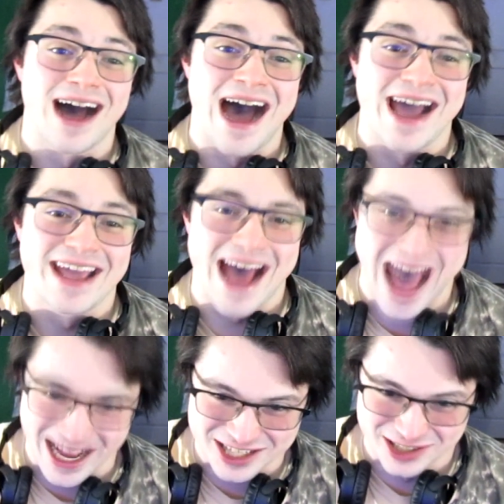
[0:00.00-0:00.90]
I
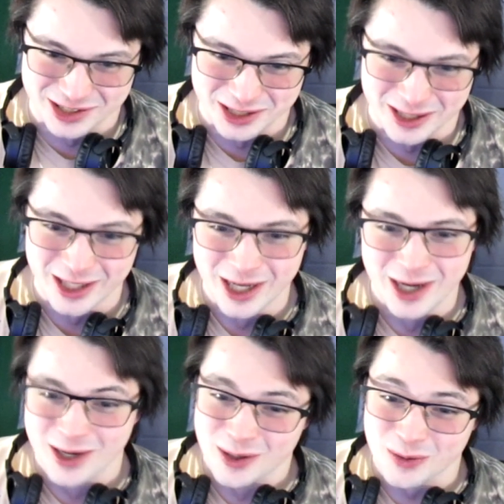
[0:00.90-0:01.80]
actually
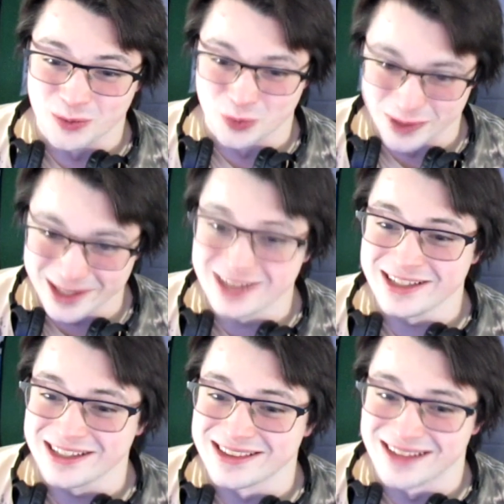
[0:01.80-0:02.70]

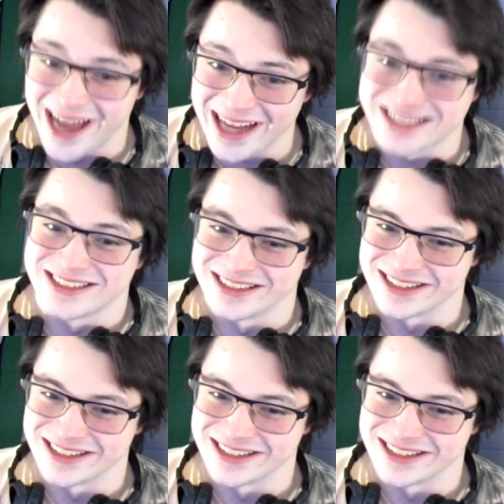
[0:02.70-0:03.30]
really liked